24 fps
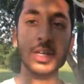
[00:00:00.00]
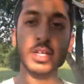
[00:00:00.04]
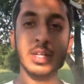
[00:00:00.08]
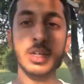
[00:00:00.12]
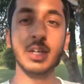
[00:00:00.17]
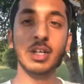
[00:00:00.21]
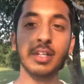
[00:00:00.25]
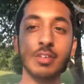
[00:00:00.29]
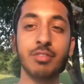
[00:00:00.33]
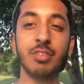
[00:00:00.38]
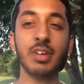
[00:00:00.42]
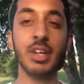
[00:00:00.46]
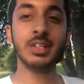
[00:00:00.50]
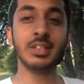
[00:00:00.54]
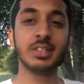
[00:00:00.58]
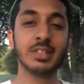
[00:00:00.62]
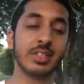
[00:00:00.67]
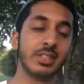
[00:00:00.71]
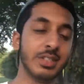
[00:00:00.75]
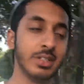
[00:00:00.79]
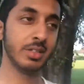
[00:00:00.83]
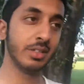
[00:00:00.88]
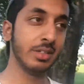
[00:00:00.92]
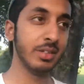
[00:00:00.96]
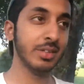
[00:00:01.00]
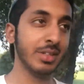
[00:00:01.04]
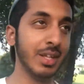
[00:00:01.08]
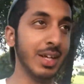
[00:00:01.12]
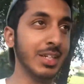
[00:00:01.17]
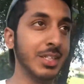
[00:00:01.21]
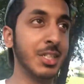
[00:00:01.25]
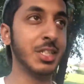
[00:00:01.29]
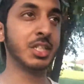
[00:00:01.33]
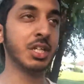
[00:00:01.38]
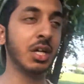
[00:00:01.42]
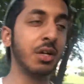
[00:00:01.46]
in an event
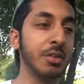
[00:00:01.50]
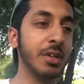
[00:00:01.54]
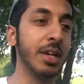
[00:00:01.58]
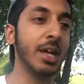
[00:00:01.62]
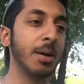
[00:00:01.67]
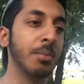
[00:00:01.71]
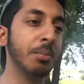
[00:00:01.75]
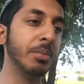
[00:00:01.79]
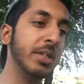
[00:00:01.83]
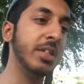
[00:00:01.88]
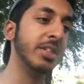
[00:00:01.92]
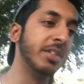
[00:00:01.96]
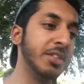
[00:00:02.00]
that shall not be